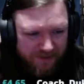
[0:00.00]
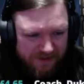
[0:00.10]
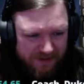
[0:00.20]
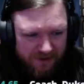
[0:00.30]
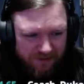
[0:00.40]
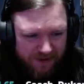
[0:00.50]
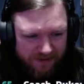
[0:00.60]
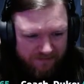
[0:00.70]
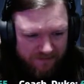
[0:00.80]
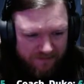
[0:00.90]
Oh, right.
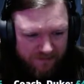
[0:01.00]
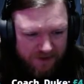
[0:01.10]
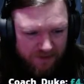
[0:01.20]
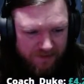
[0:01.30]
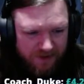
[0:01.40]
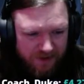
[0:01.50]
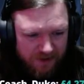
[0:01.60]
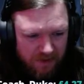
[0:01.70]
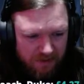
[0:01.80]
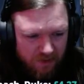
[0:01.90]
We're still producing
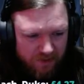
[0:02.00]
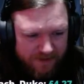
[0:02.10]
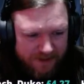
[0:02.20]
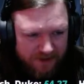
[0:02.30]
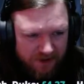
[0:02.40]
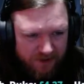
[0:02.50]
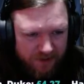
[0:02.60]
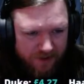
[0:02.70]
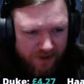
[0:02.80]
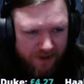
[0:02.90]
one more Vasco.
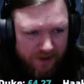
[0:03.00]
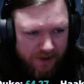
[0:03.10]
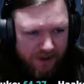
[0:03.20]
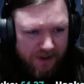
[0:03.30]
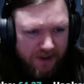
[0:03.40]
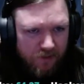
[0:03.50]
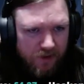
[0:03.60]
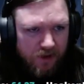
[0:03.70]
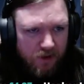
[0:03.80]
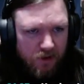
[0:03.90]
And then we're
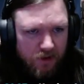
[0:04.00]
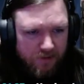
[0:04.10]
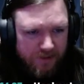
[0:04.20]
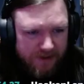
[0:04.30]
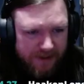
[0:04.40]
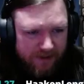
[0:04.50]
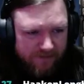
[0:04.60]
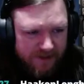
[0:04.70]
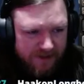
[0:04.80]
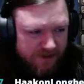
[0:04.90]
no longer building
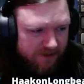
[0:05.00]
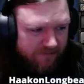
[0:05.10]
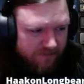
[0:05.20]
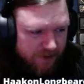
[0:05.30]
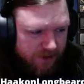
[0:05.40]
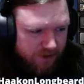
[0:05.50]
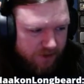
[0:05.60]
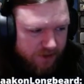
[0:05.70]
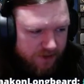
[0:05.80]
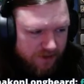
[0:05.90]
out-of-date stuff, which is good.